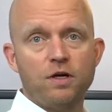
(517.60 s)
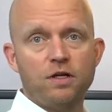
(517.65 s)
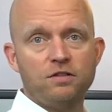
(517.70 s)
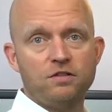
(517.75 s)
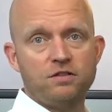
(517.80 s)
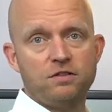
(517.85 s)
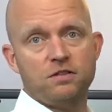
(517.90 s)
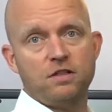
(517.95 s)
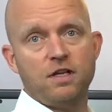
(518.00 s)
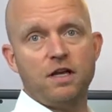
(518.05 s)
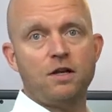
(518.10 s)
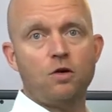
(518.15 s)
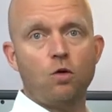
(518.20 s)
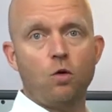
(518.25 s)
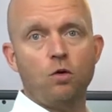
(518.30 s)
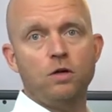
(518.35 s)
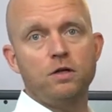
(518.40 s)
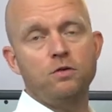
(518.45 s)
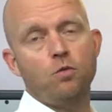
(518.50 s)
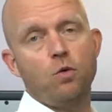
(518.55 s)
is an
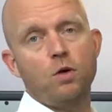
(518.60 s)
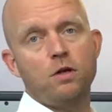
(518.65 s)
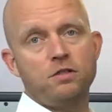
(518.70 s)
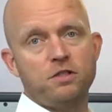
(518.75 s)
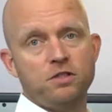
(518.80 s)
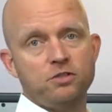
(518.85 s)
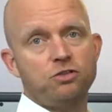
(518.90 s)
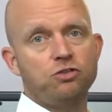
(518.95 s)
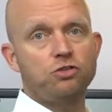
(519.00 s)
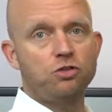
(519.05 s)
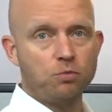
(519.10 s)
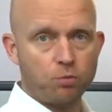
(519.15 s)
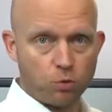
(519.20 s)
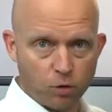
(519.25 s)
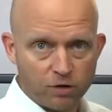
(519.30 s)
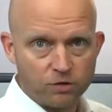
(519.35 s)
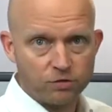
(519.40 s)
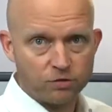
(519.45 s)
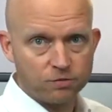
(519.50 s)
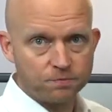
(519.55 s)
all-in-one digital
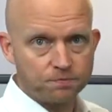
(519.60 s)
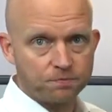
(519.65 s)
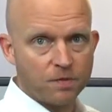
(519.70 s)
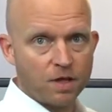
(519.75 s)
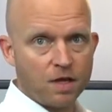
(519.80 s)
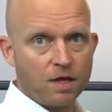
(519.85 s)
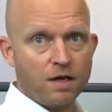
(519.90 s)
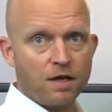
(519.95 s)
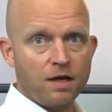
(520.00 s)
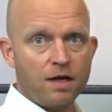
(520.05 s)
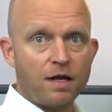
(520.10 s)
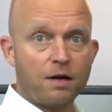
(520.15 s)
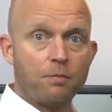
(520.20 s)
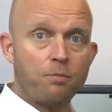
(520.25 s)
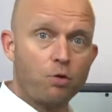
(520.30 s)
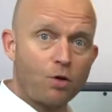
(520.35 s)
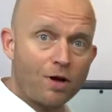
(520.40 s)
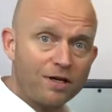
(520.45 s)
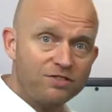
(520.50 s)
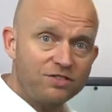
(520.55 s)
press at a
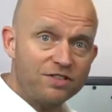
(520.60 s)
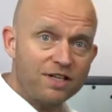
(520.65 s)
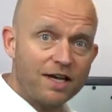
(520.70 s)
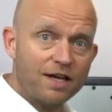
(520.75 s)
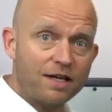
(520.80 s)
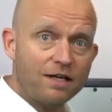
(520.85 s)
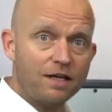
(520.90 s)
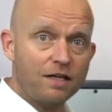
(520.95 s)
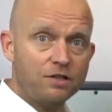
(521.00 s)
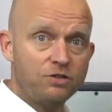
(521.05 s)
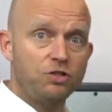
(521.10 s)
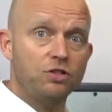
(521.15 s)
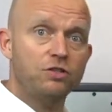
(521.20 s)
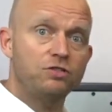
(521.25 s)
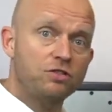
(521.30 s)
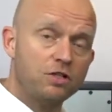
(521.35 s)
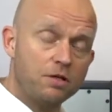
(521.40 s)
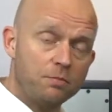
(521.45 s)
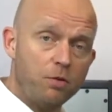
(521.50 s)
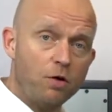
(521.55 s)
price tag at
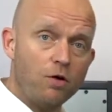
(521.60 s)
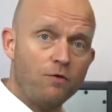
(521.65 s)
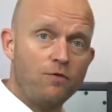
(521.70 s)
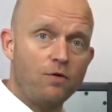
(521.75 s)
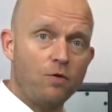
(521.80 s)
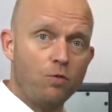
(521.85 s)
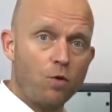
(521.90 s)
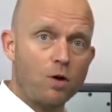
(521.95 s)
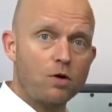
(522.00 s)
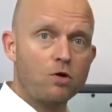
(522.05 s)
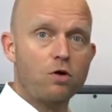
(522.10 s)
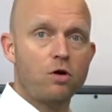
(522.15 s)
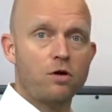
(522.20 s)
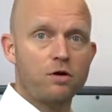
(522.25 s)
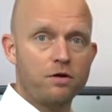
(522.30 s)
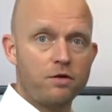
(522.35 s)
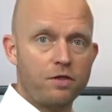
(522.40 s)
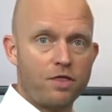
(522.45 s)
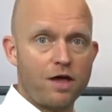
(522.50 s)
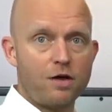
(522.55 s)
just above
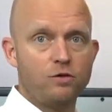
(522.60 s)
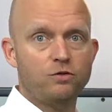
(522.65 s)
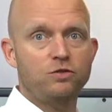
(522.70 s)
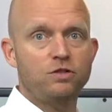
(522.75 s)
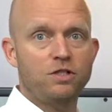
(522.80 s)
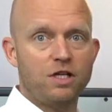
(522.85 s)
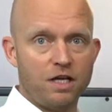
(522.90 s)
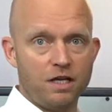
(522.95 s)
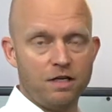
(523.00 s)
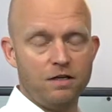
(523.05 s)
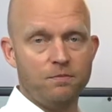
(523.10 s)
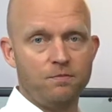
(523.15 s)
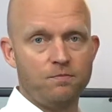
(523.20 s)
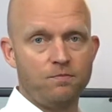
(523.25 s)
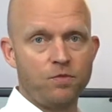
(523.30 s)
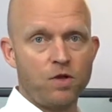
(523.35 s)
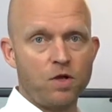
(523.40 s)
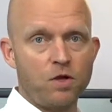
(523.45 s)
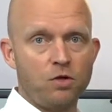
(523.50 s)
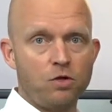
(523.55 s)
100,000 K.
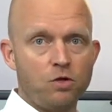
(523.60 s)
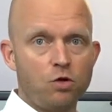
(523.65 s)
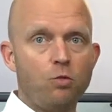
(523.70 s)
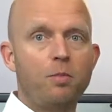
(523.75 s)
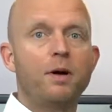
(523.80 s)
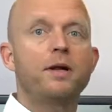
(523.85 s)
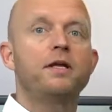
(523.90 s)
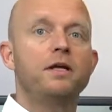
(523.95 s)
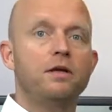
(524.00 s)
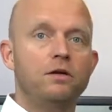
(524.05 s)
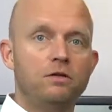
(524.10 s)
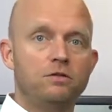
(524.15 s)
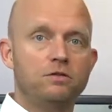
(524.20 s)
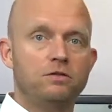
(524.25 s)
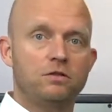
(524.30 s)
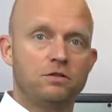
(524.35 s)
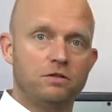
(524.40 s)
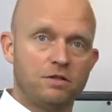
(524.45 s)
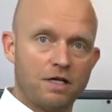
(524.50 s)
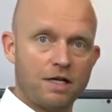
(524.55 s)
Nobody
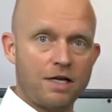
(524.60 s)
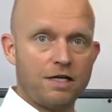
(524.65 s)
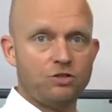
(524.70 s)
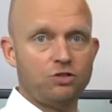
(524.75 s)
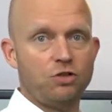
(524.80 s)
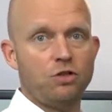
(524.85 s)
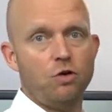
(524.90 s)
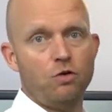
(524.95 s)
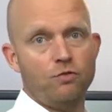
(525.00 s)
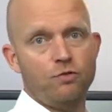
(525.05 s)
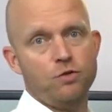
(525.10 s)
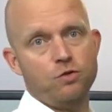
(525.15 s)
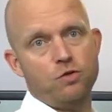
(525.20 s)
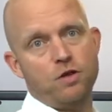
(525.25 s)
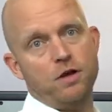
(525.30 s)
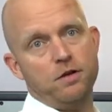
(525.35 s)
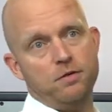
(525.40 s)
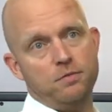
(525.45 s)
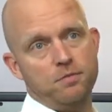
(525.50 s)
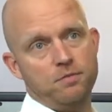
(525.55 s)
else can actually offer you
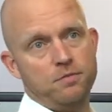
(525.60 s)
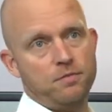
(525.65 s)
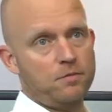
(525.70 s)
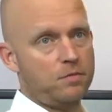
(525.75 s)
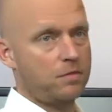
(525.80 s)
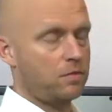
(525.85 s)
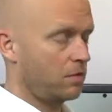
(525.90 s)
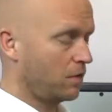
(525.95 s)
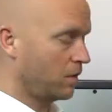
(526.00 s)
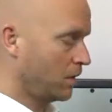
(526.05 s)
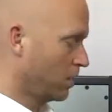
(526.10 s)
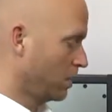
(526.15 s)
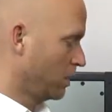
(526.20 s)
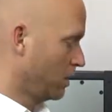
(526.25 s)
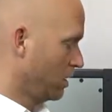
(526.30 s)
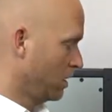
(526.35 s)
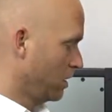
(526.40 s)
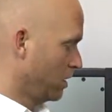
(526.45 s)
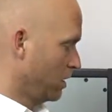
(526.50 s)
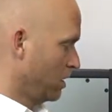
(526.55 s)
that.
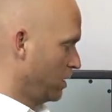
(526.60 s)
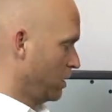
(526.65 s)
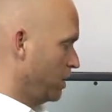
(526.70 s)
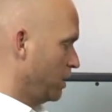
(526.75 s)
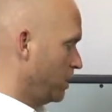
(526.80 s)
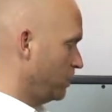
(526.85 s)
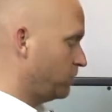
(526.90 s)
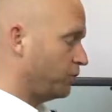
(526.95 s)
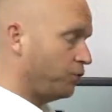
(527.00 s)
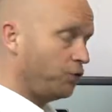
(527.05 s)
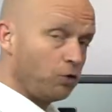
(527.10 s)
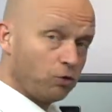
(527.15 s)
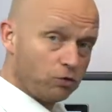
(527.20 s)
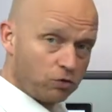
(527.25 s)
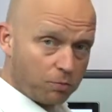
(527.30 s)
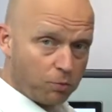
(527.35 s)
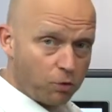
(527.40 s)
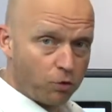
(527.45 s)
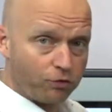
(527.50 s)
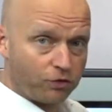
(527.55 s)
It's a
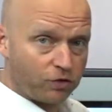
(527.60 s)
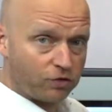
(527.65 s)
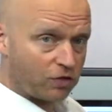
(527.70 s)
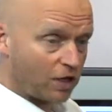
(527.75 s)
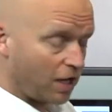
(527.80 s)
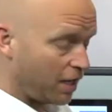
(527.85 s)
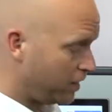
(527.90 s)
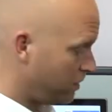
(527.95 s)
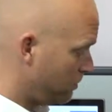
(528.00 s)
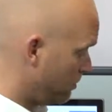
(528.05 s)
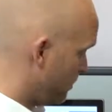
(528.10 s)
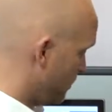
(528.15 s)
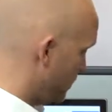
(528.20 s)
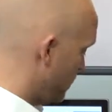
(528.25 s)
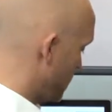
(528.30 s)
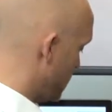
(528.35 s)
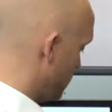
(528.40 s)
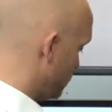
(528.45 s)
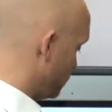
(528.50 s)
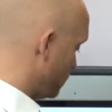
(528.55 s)
future-proof design.
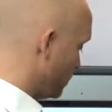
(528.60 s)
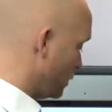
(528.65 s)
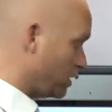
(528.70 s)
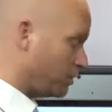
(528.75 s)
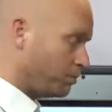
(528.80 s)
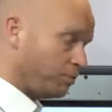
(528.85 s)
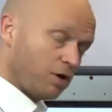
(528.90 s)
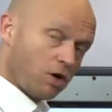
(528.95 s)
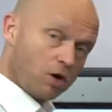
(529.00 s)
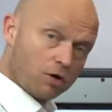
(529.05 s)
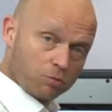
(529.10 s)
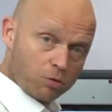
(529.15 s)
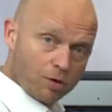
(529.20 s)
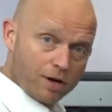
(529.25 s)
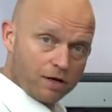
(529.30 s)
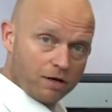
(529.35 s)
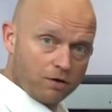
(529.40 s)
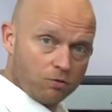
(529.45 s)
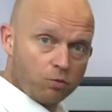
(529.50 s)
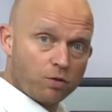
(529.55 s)
The engine can be
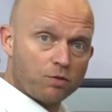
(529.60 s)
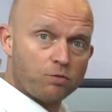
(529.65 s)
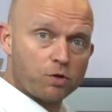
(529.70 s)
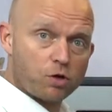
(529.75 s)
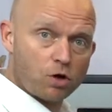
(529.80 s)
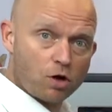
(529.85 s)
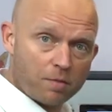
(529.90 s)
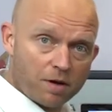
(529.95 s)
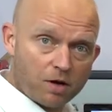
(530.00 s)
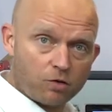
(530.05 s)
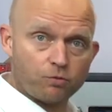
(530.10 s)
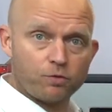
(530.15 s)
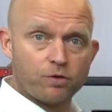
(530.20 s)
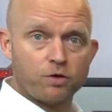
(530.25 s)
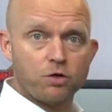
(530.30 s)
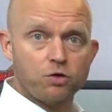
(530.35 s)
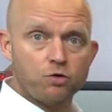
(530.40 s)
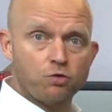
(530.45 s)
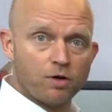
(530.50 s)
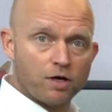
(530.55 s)
upgraded when we come out
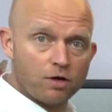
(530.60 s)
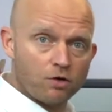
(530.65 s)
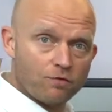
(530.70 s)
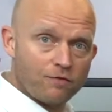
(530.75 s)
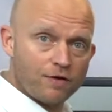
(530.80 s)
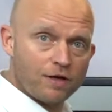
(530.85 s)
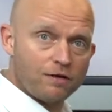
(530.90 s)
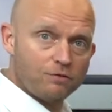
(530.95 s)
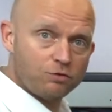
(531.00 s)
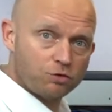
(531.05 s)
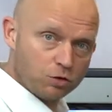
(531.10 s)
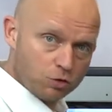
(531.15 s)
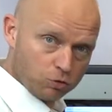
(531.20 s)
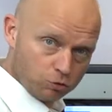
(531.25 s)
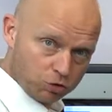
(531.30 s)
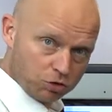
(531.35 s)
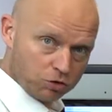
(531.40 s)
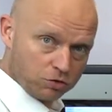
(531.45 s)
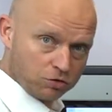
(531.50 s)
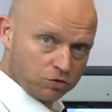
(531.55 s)
with new innovative
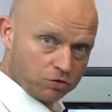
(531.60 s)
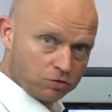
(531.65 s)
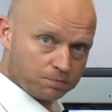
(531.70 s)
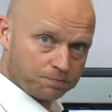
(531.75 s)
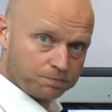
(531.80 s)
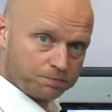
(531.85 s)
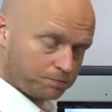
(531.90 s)
solutions,